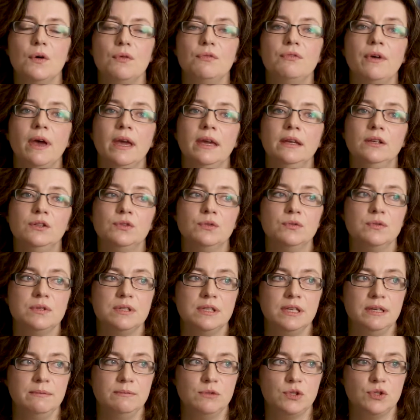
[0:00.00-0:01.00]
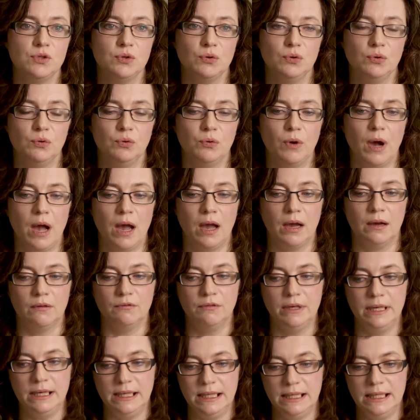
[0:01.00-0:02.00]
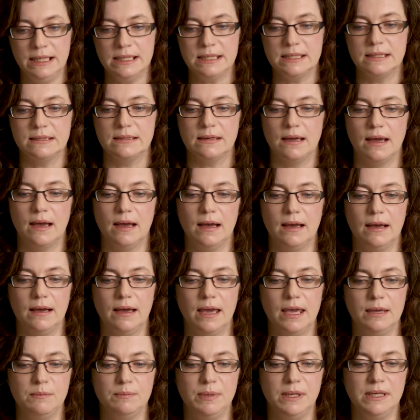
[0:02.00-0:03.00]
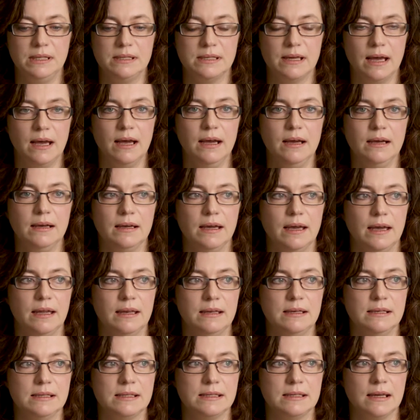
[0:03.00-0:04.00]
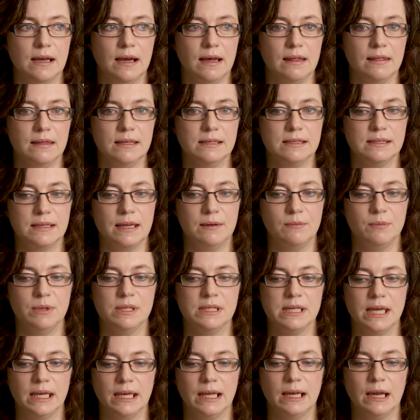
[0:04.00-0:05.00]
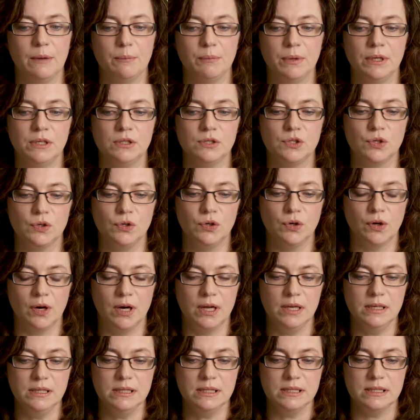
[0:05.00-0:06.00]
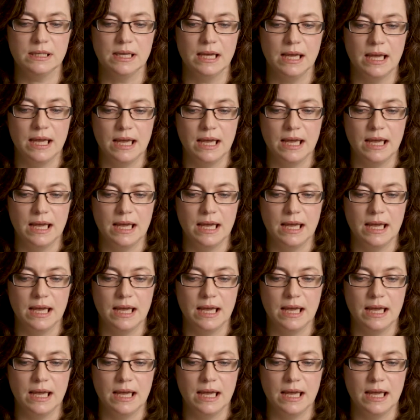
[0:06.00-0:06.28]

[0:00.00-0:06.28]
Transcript: They do seem to release A beta, and this can be taken up into neurons.